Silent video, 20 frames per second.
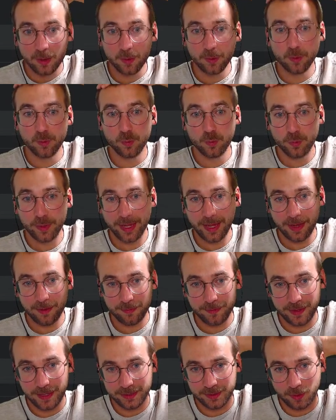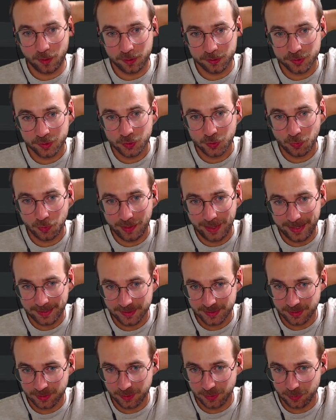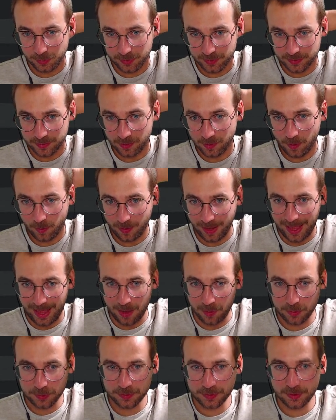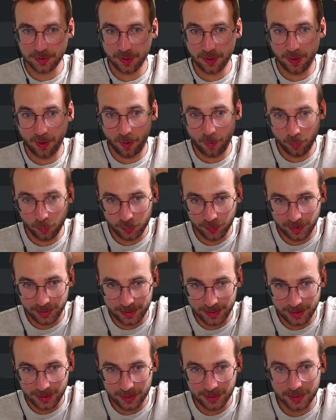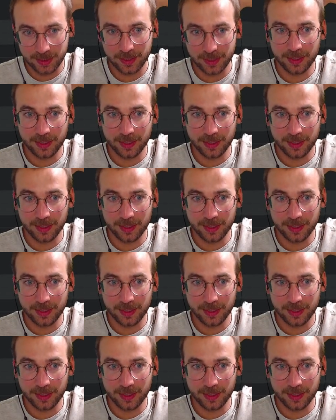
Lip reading: We have that on tool executed logout only